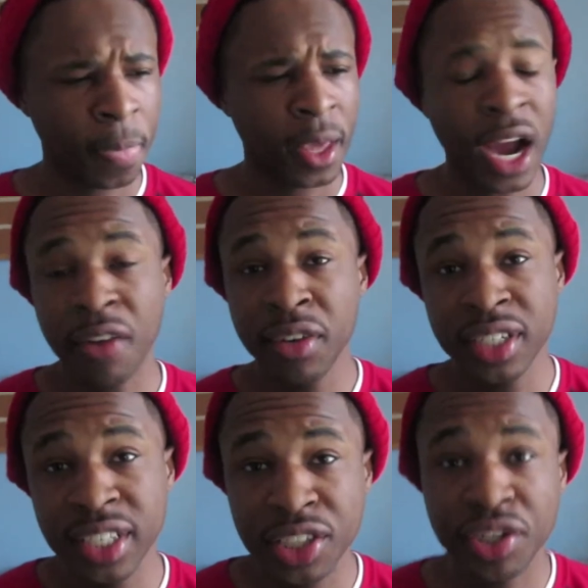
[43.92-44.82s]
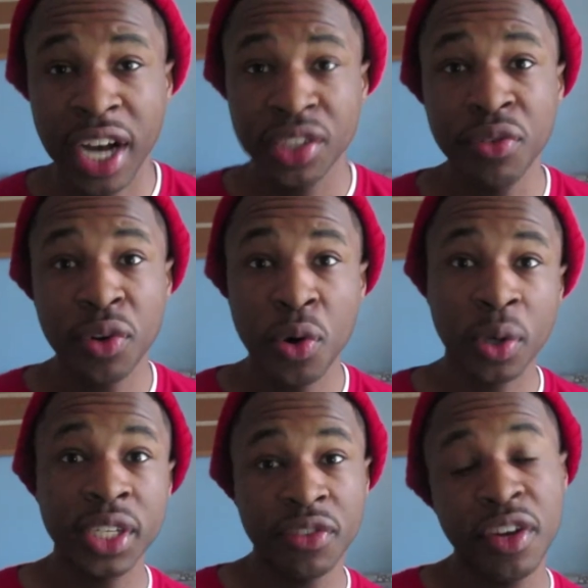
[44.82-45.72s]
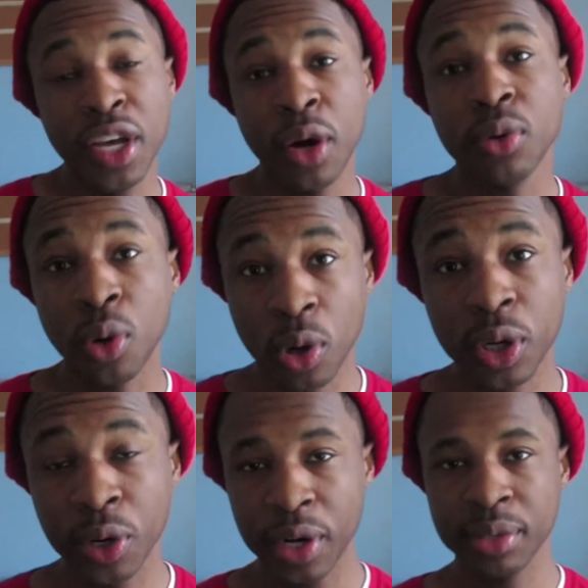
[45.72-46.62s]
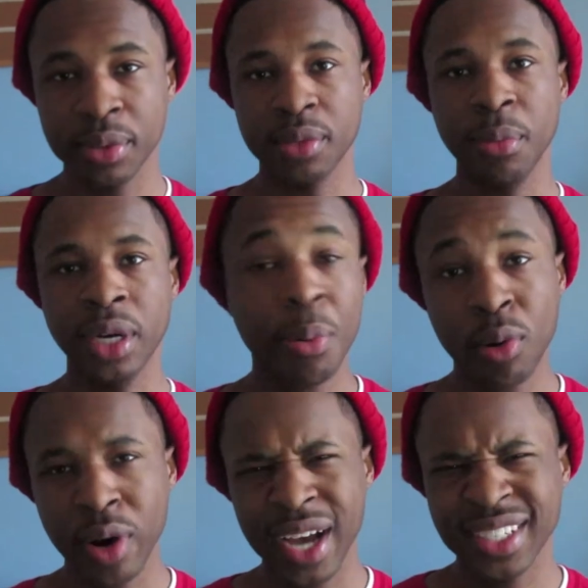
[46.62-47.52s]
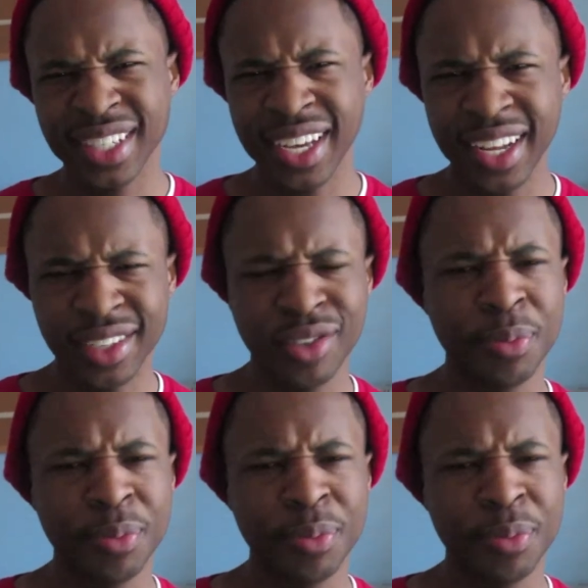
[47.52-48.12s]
I originally tried to record this video on Christmas, but I procrastinated.